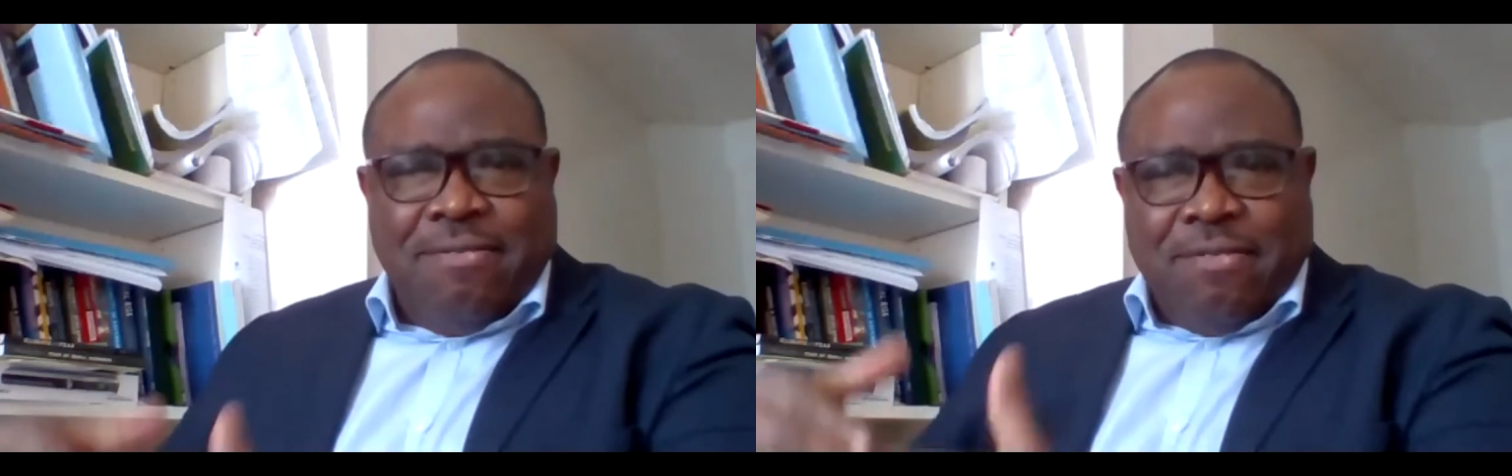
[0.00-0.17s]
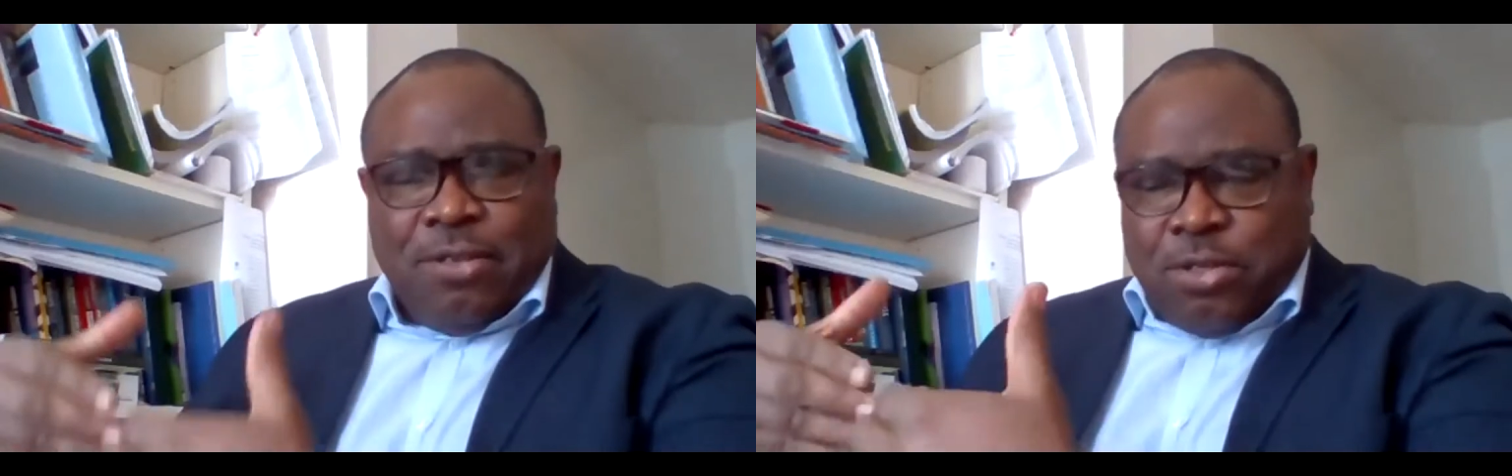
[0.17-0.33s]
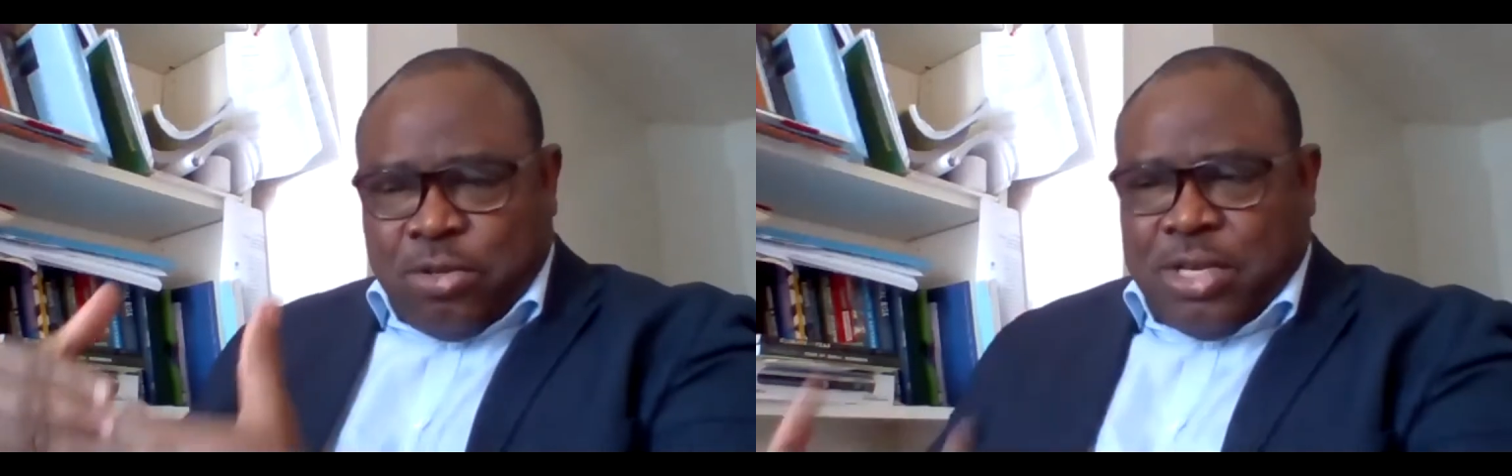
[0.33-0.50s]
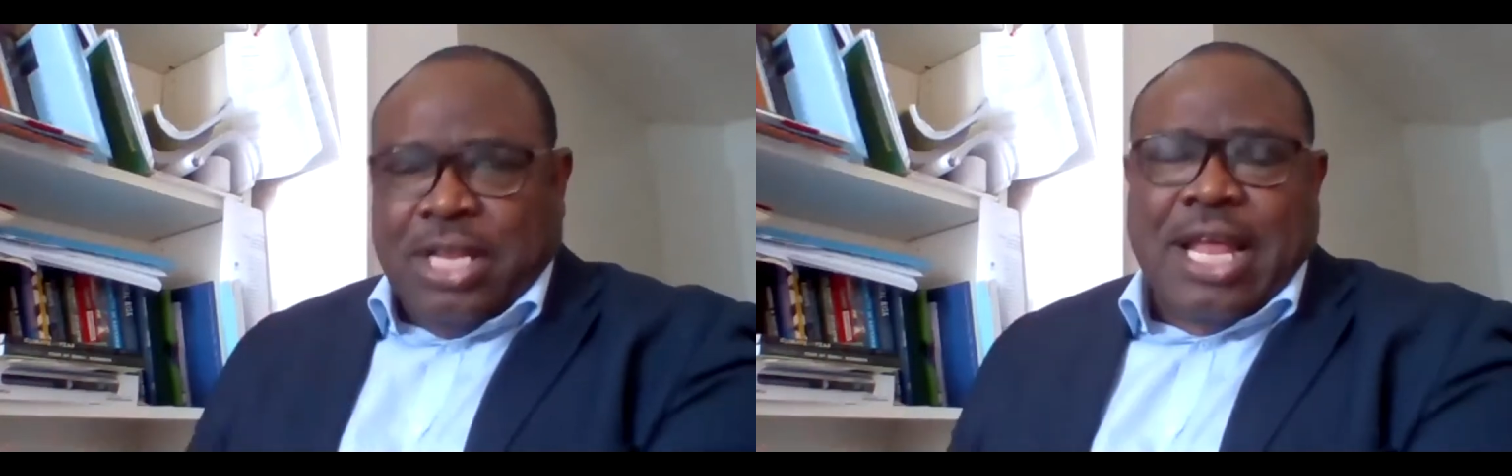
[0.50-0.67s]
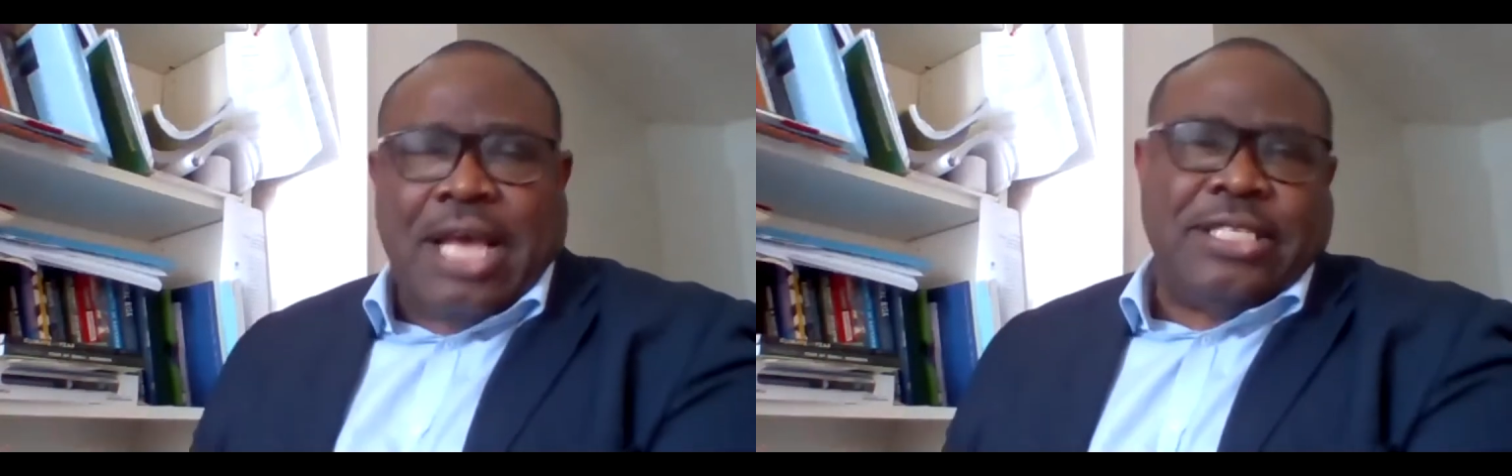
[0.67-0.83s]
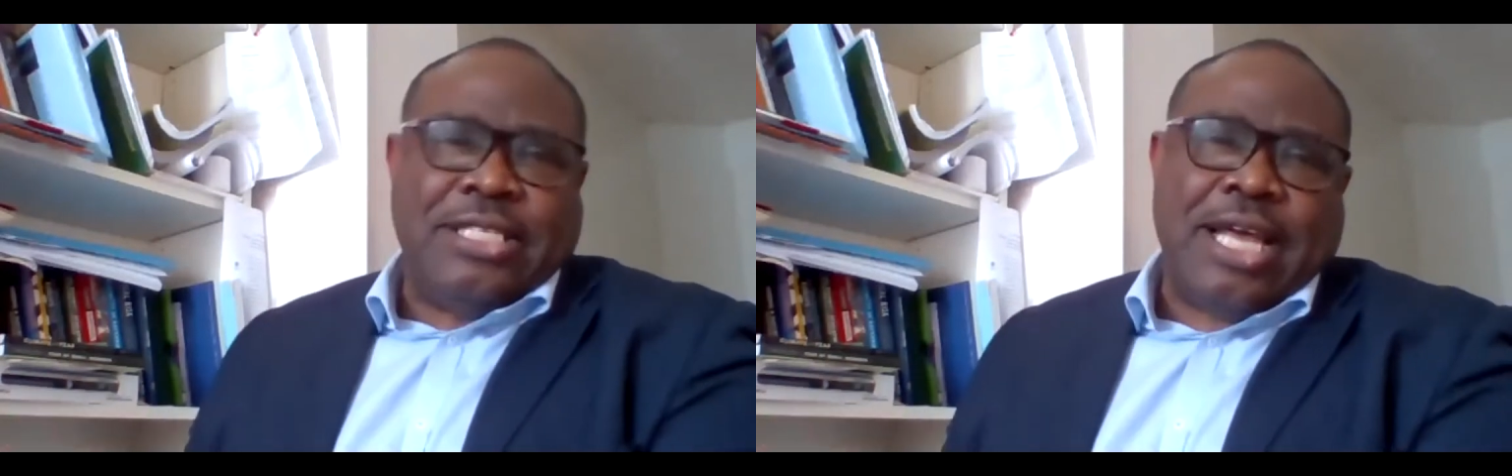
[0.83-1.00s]
even to the
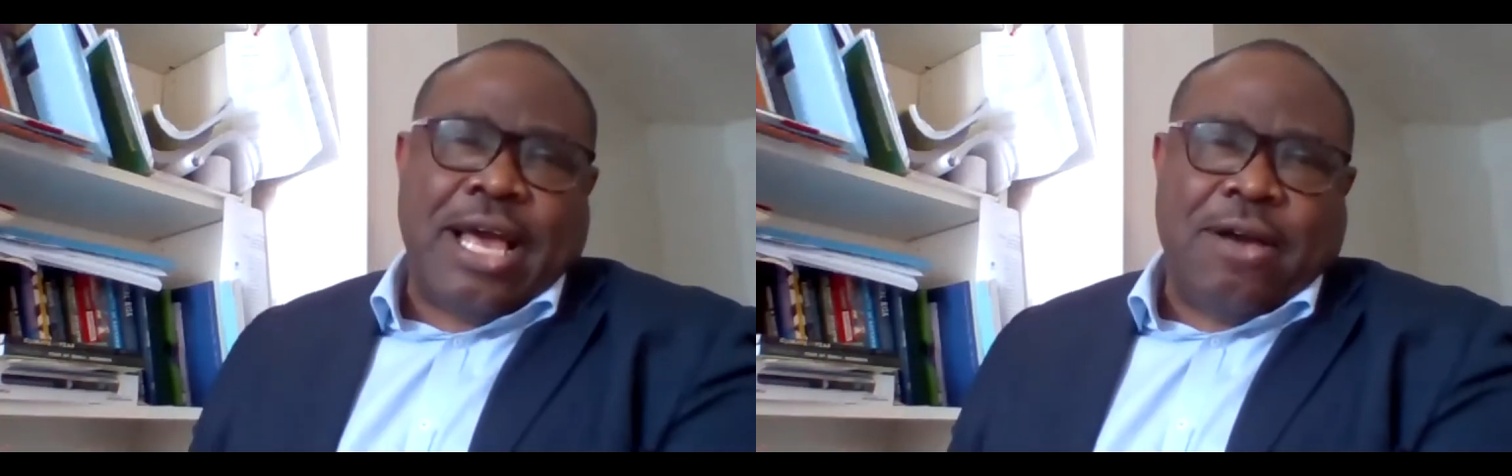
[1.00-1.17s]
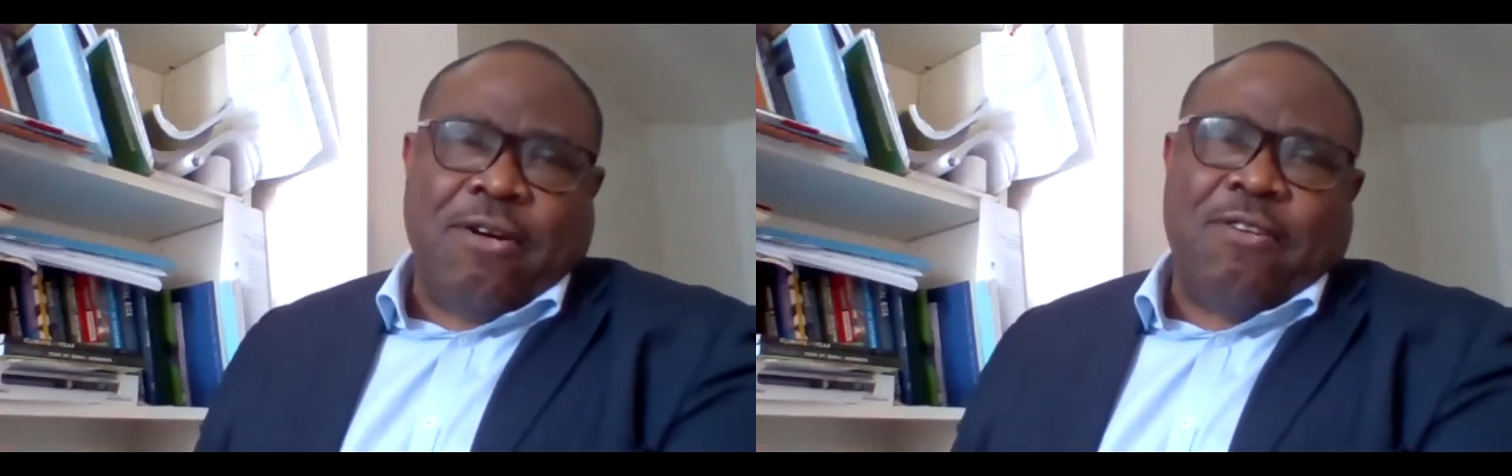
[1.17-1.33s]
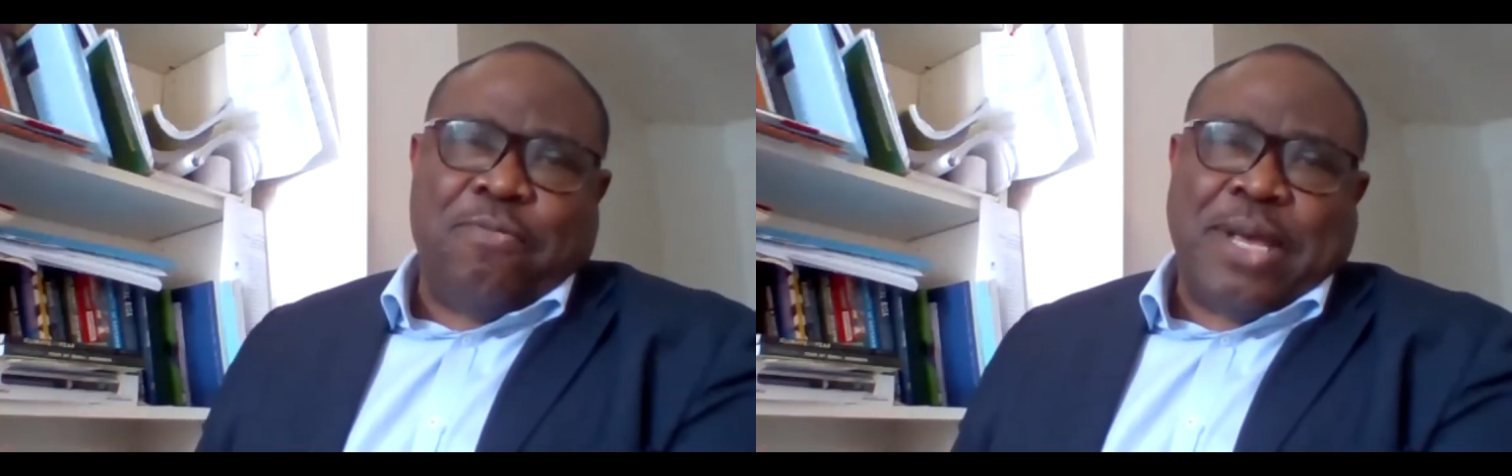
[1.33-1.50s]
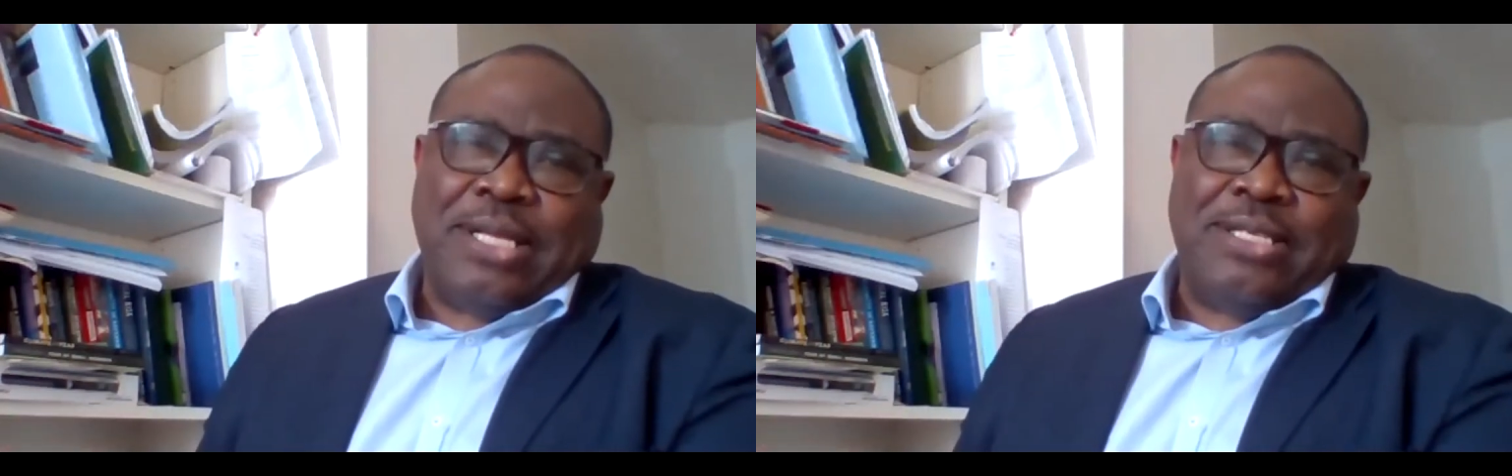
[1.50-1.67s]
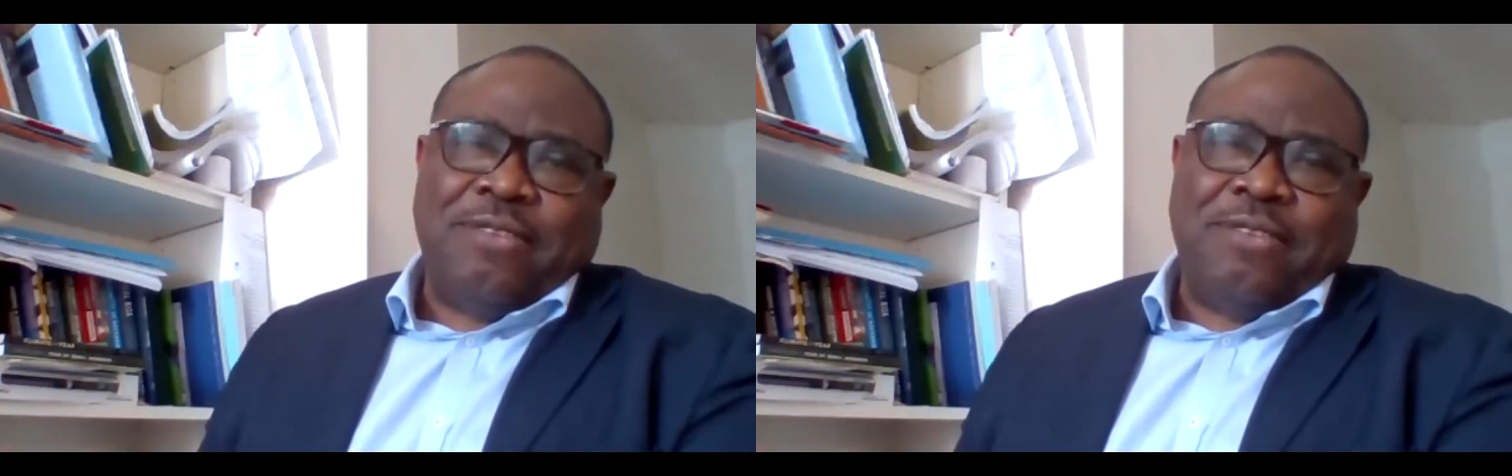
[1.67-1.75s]
national government.